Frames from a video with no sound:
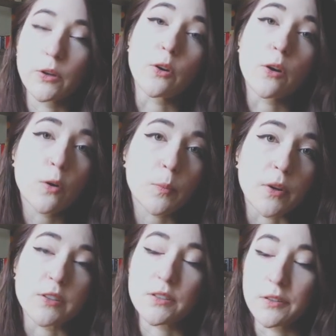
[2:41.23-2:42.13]
or your
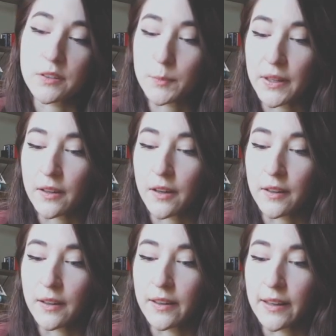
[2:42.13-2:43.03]
own personal spin
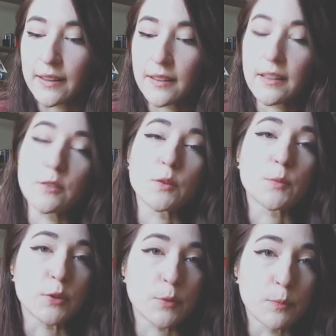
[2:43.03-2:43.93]
on it, and I think
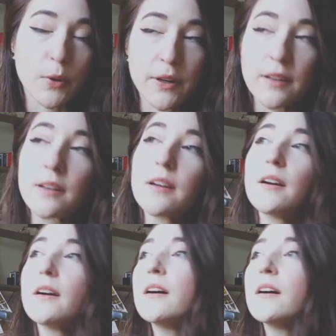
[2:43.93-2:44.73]
that's what's most important.